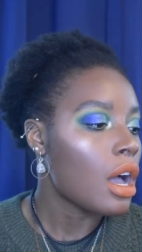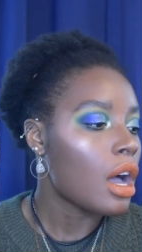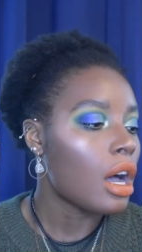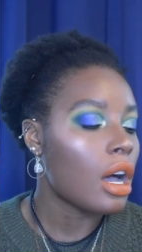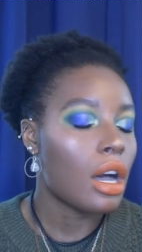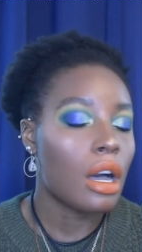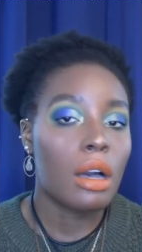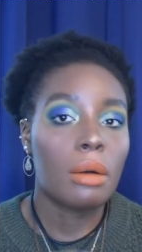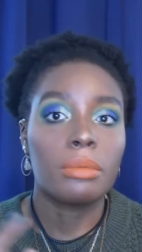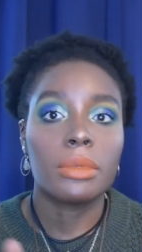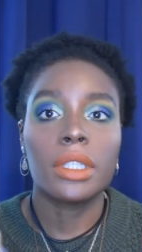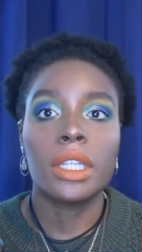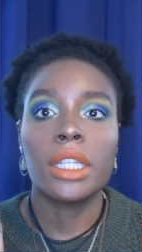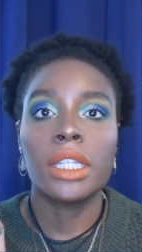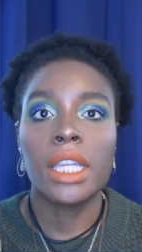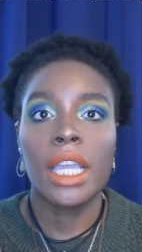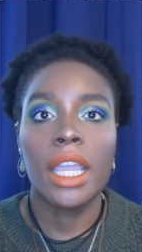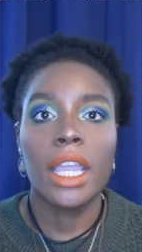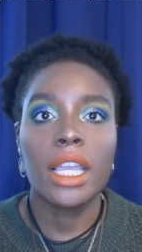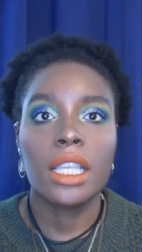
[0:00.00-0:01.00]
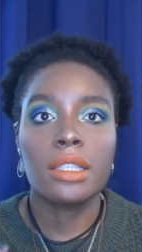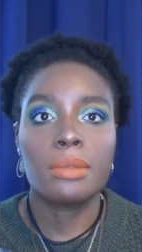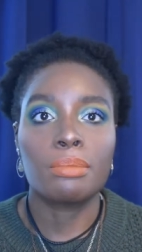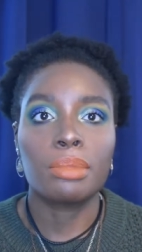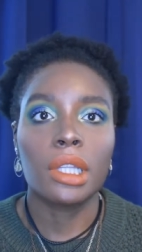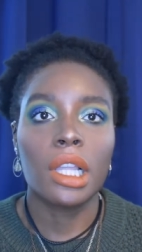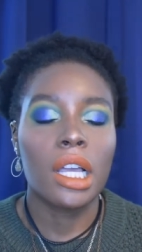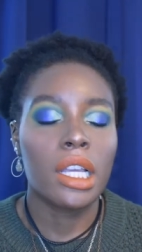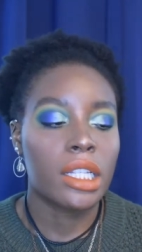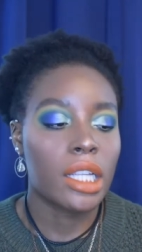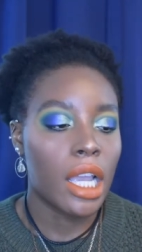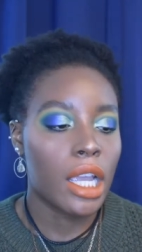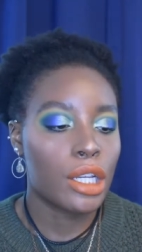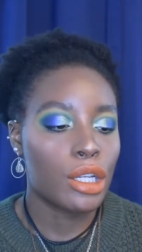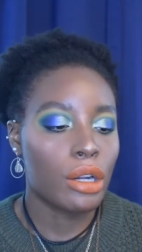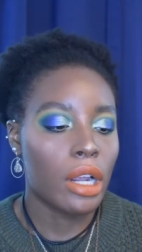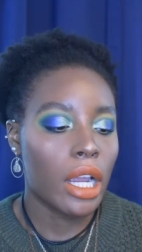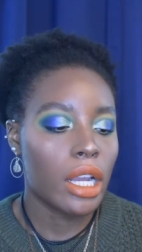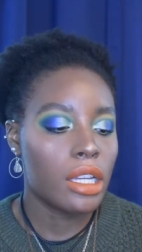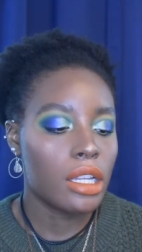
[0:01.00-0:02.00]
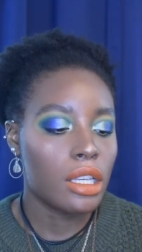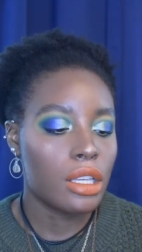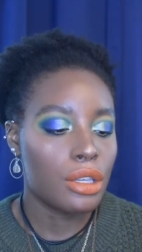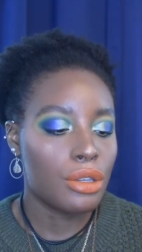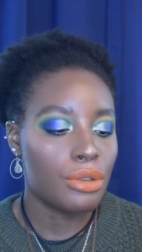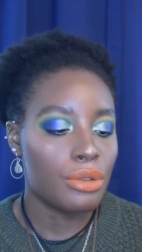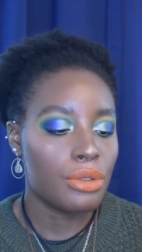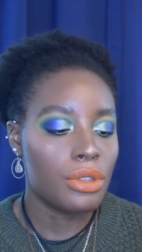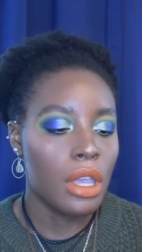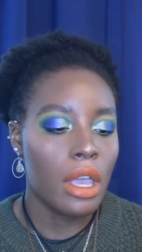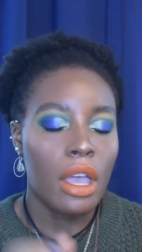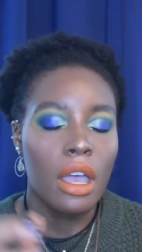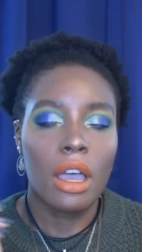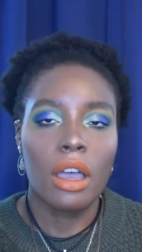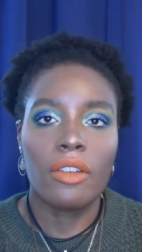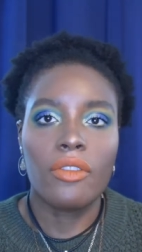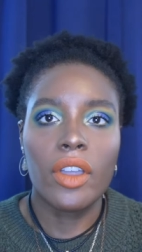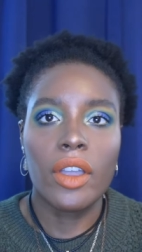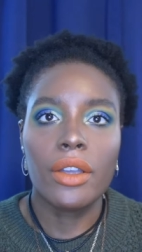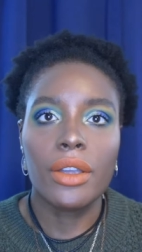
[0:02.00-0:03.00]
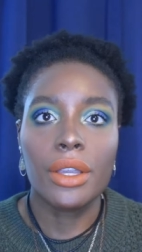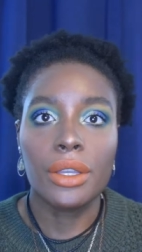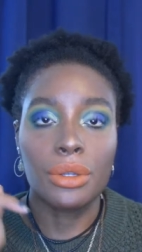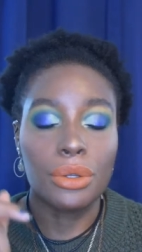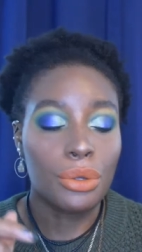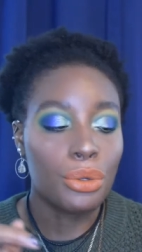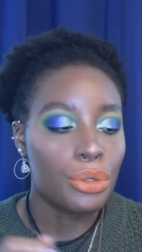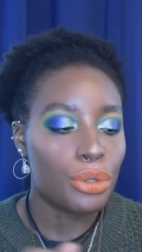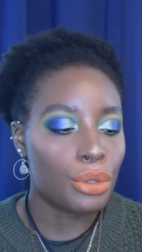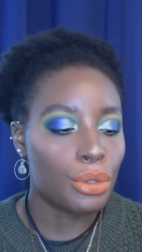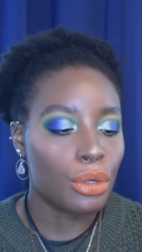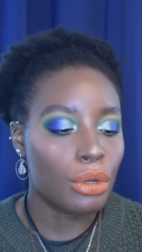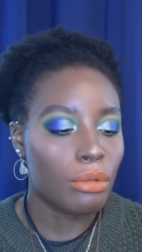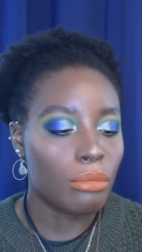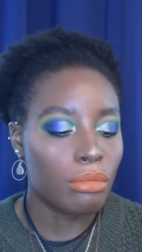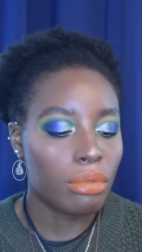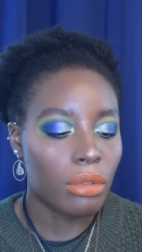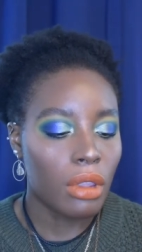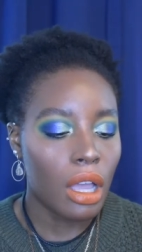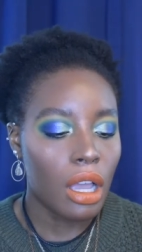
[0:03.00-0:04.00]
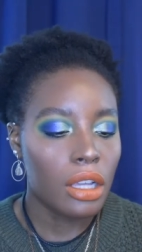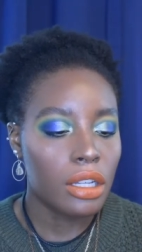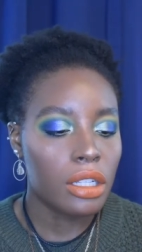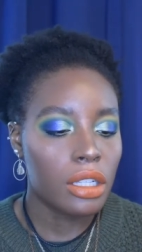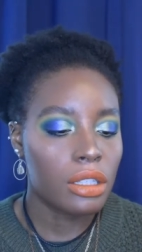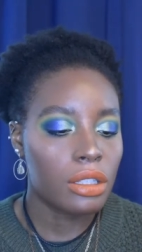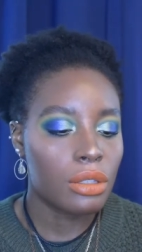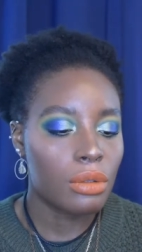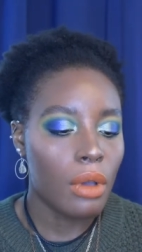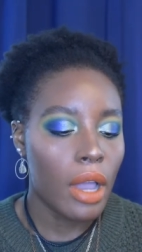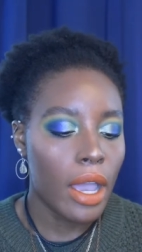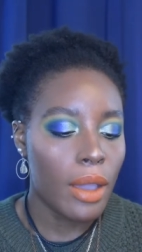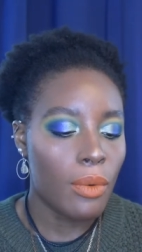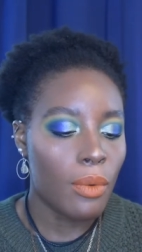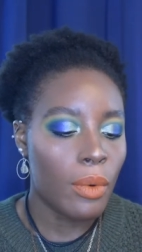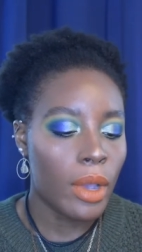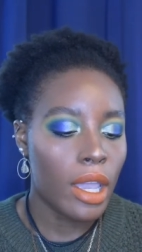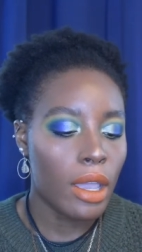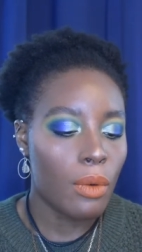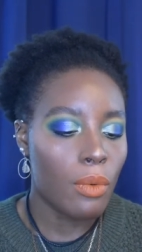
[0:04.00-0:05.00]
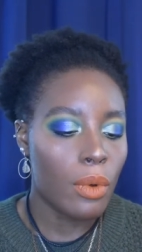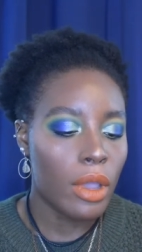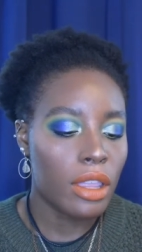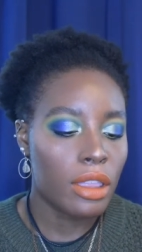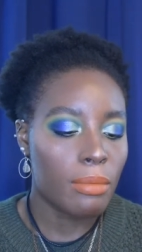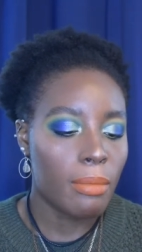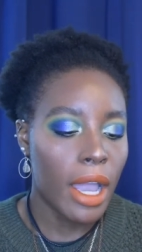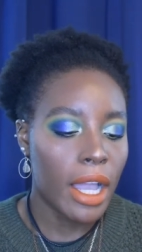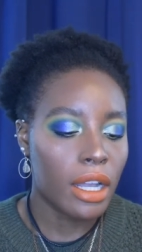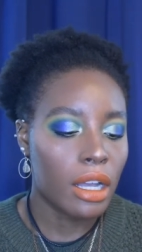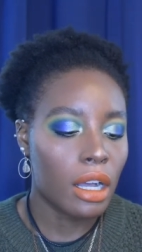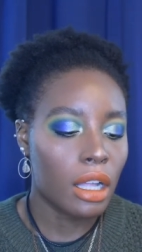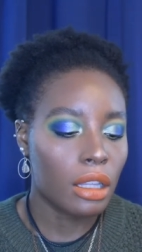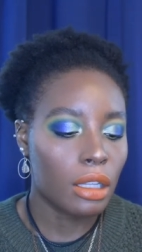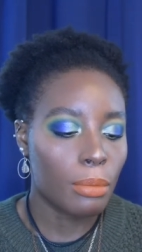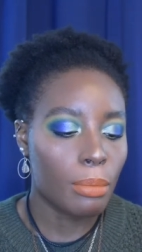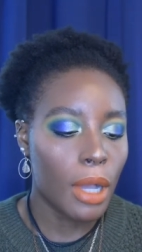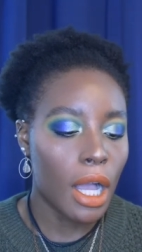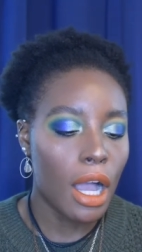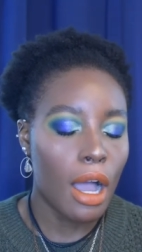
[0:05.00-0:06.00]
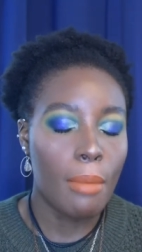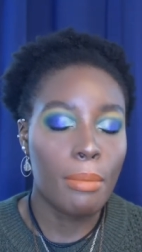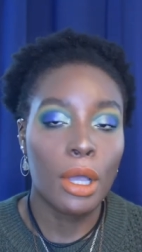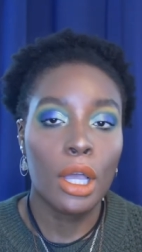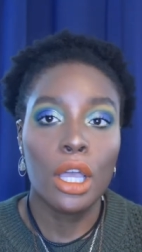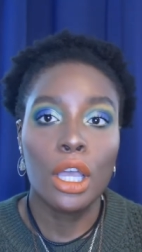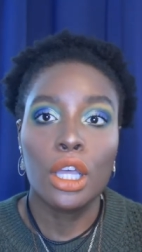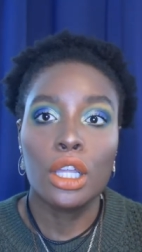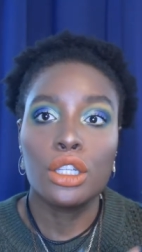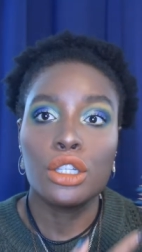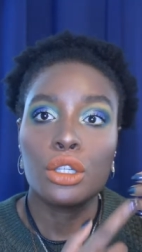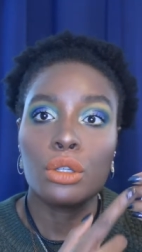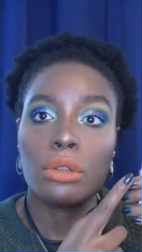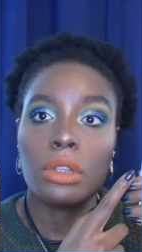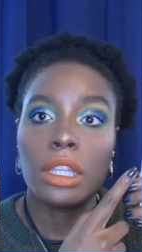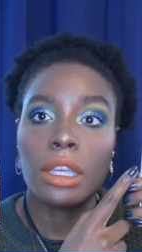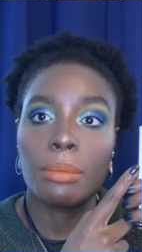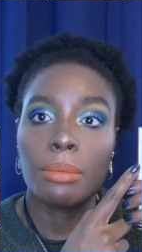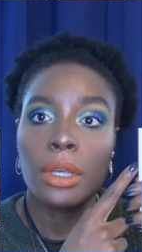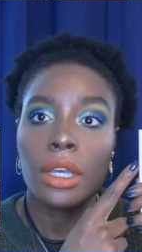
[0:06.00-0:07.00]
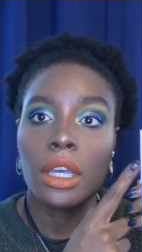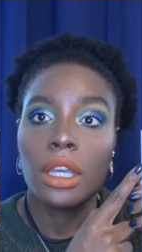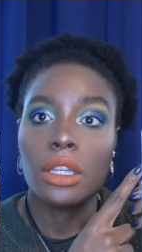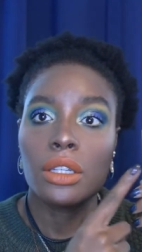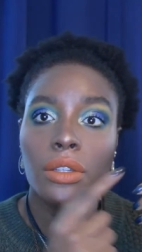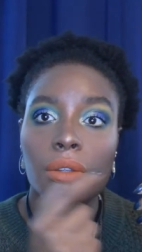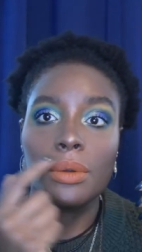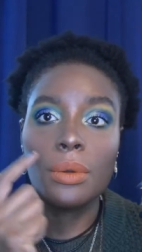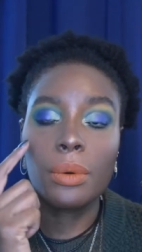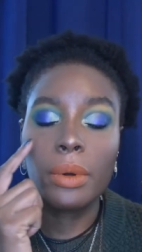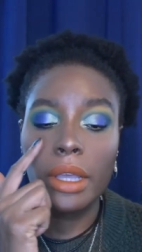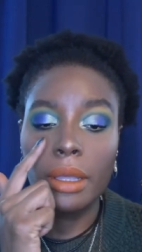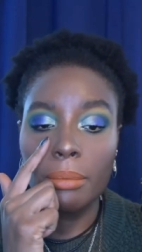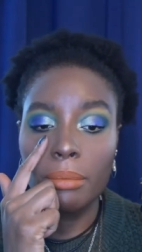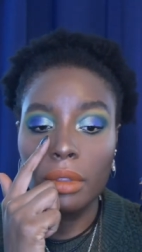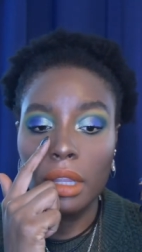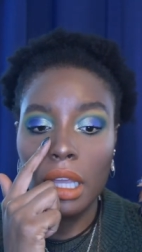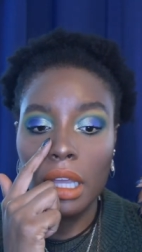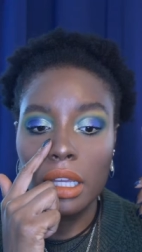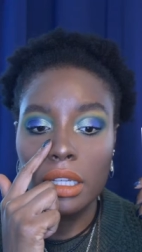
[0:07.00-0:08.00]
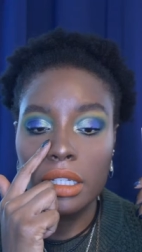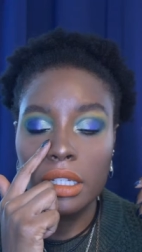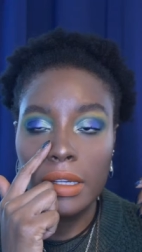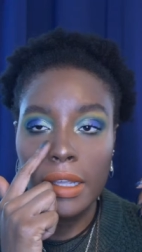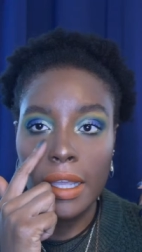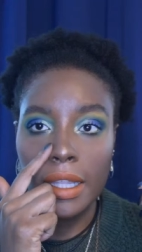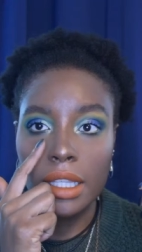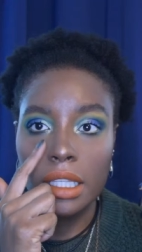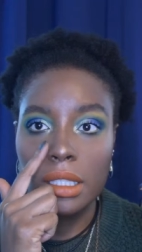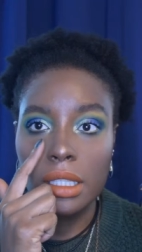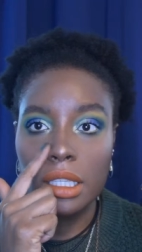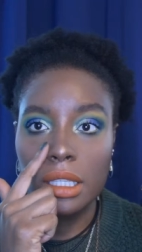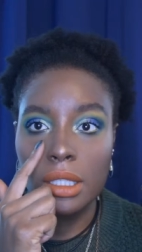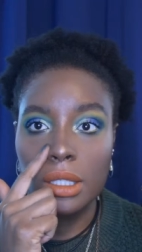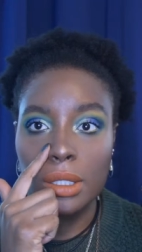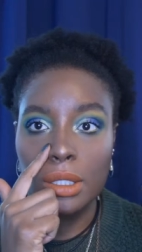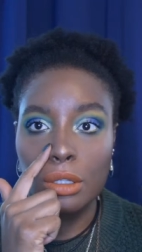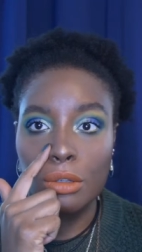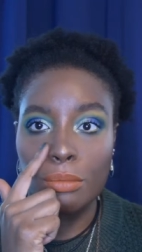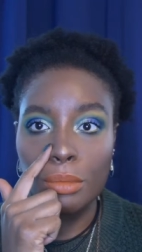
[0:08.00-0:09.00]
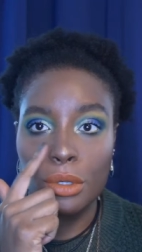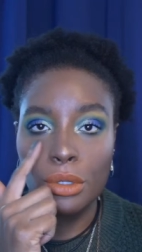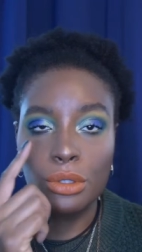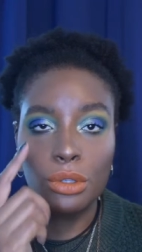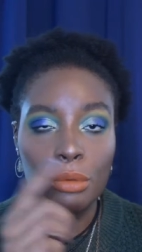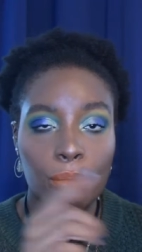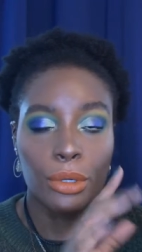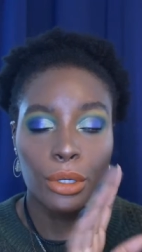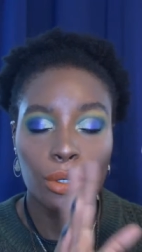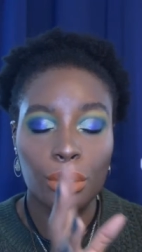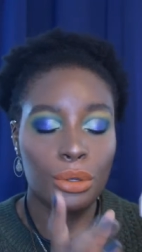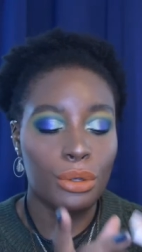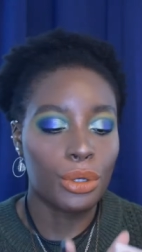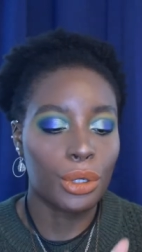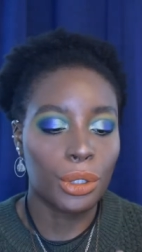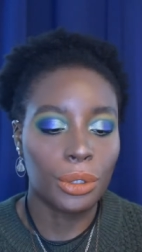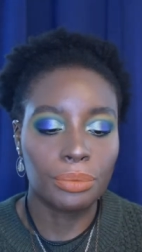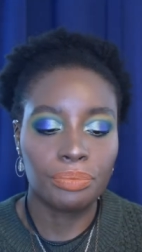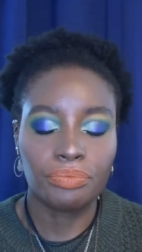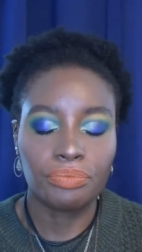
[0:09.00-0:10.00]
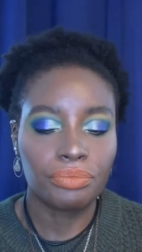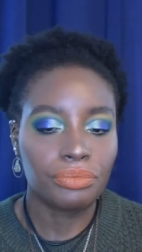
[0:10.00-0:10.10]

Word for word: Um, today is blush. I tried to use a very neutral blush, so I went with my ColourPop Tulip to Quit blush, and this is super, super neutral.